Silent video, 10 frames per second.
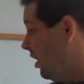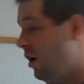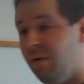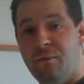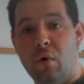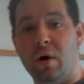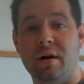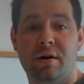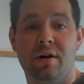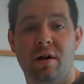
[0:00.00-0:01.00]
all
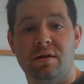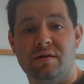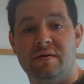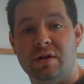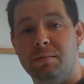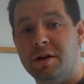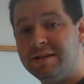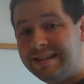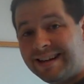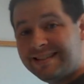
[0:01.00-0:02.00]
$400 of
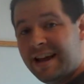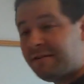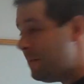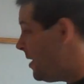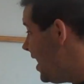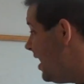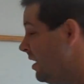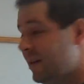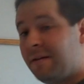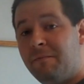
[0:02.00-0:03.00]
surplus and doesn't have to
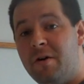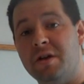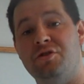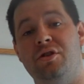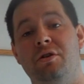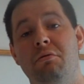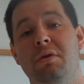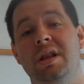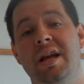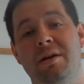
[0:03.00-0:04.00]
pay the confectioner to
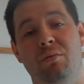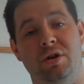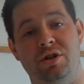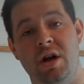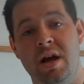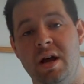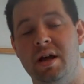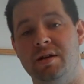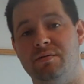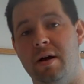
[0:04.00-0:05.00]
relinquish
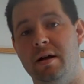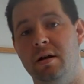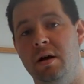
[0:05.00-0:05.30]
his right.